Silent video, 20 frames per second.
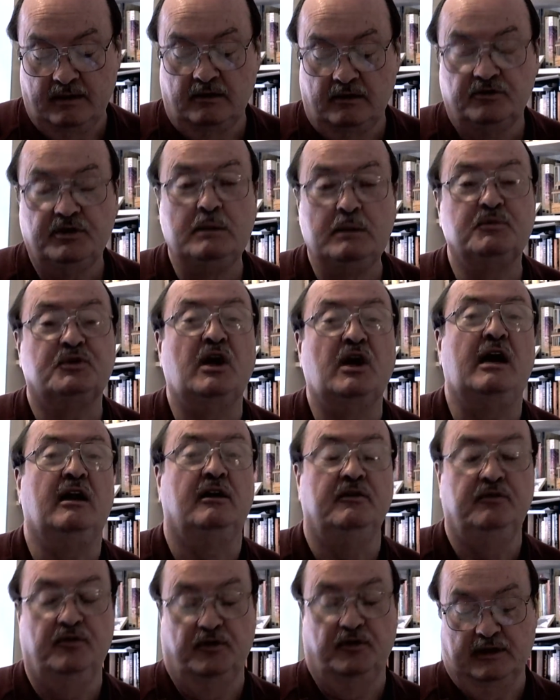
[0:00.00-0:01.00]
Seems
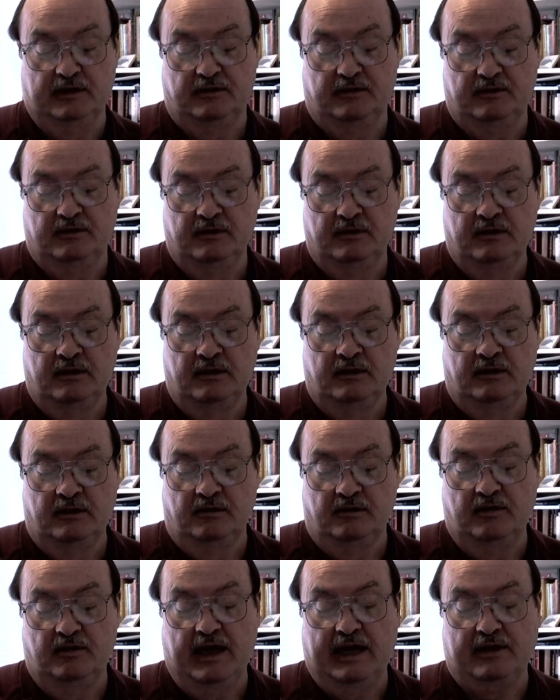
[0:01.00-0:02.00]
confident
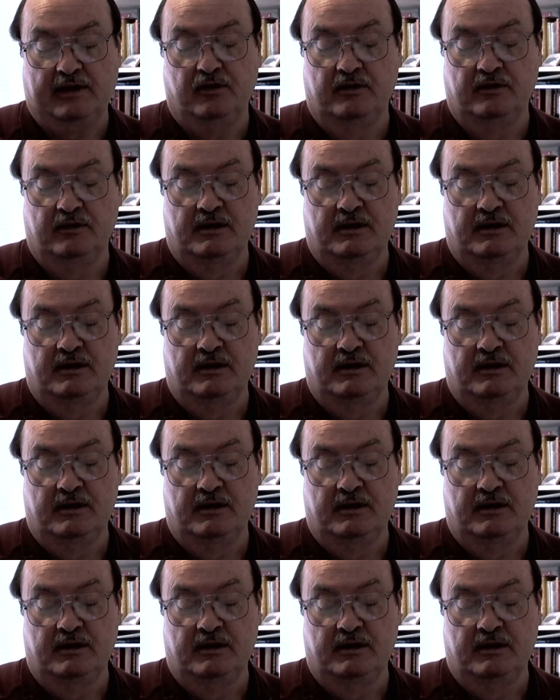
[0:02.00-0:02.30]
that